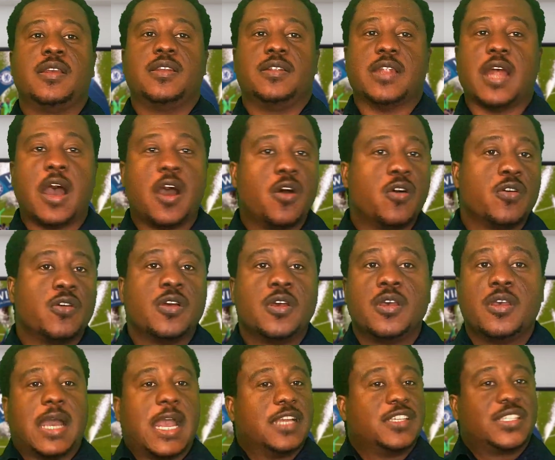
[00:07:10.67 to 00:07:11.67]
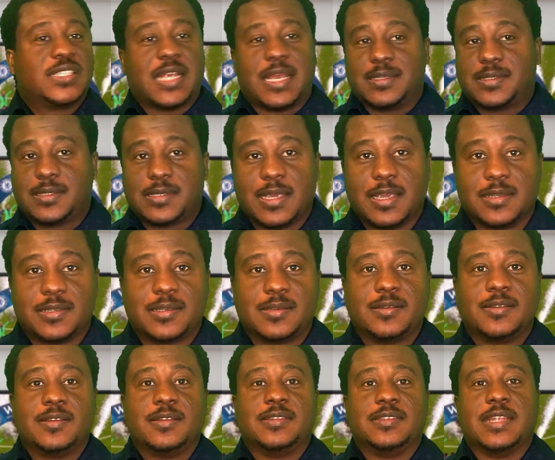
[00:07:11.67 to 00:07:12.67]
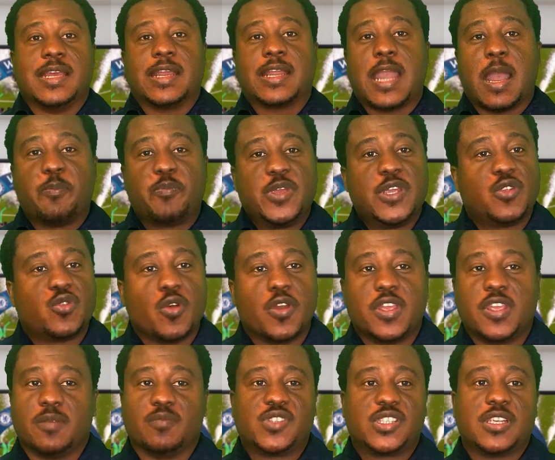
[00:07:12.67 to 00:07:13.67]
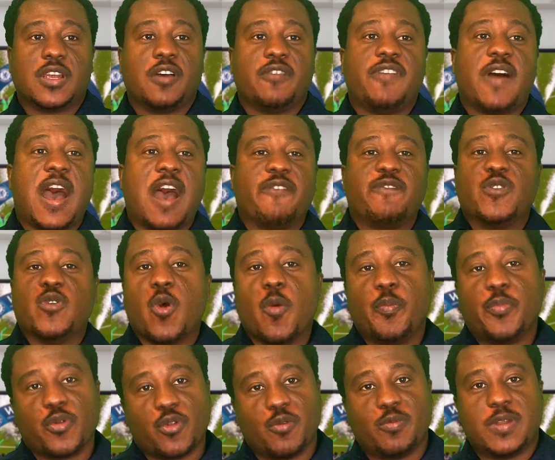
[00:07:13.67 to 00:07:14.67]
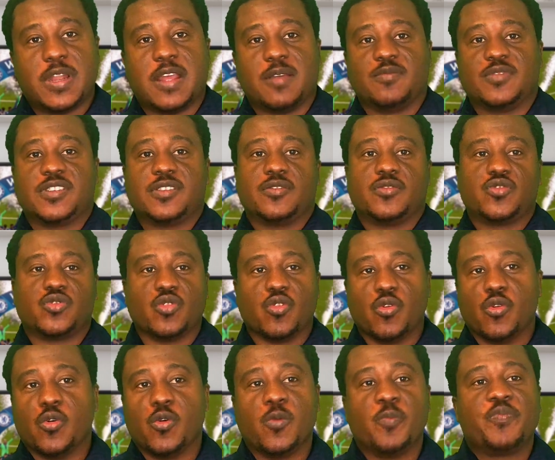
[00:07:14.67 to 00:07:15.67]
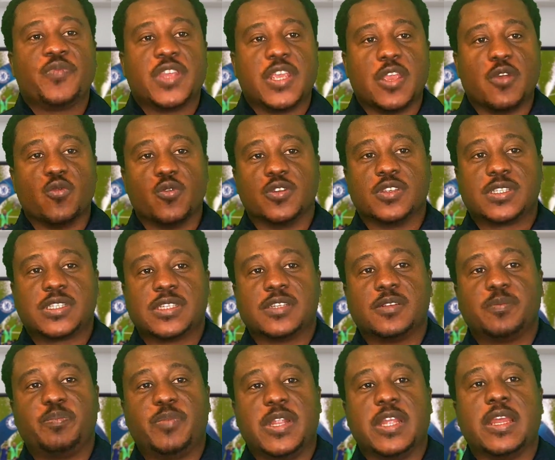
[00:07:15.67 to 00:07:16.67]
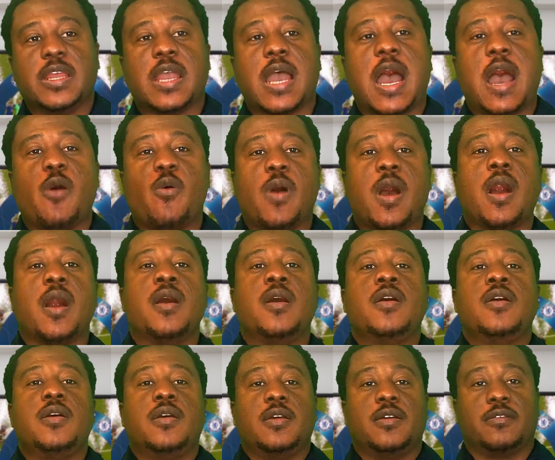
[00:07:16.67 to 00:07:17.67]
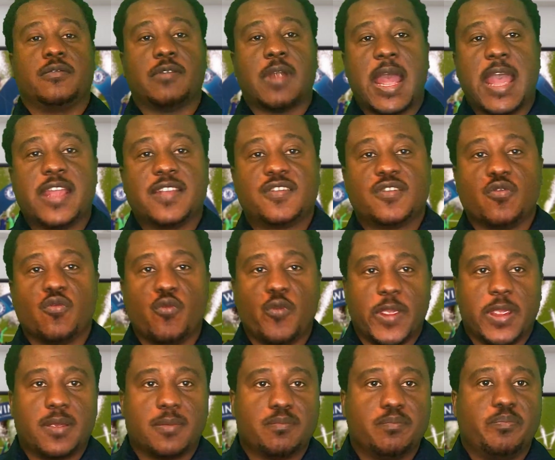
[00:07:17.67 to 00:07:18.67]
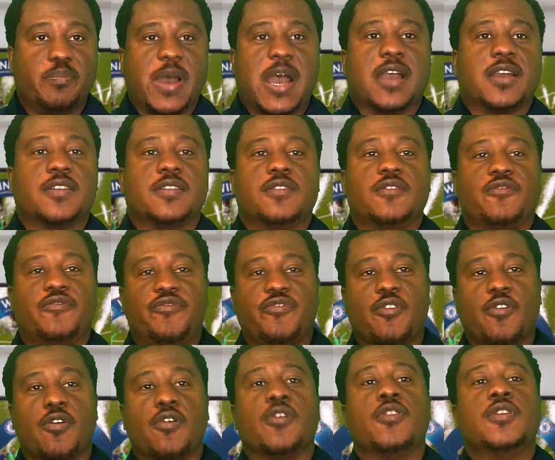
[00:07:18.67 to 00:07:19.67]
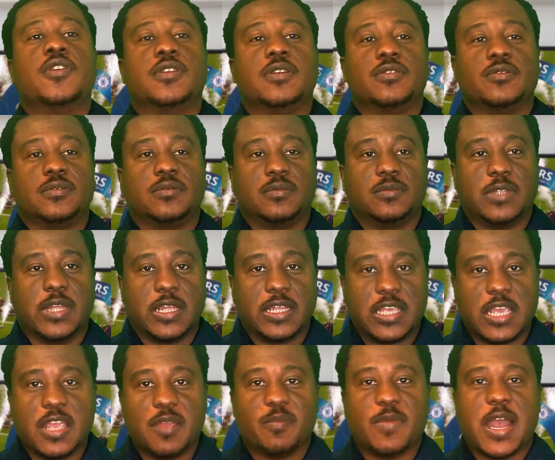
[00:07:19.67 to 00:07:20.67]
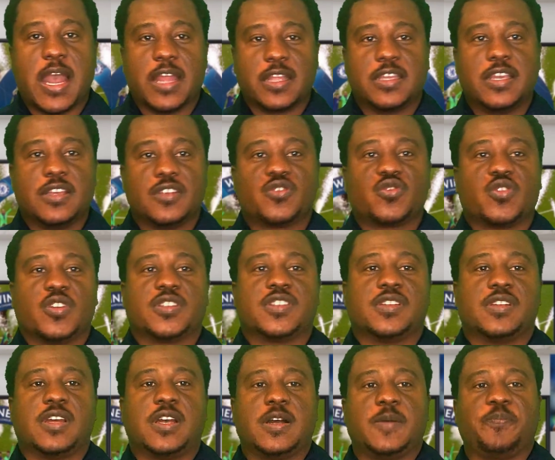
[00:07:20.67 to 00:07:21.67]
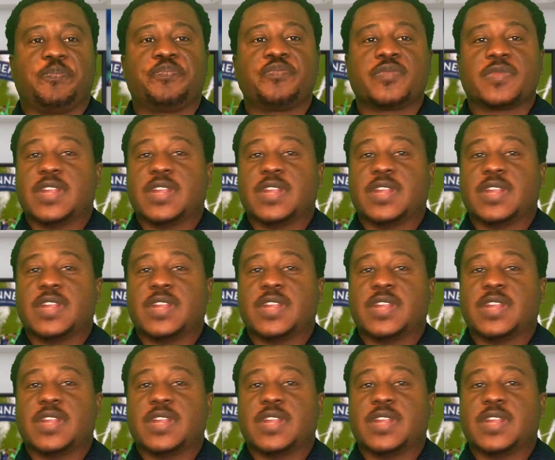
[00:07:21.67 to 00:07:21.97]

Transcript: Now, as I said, the Capito himself have no problems, so he will still play our right wing back for the game against Tottenham.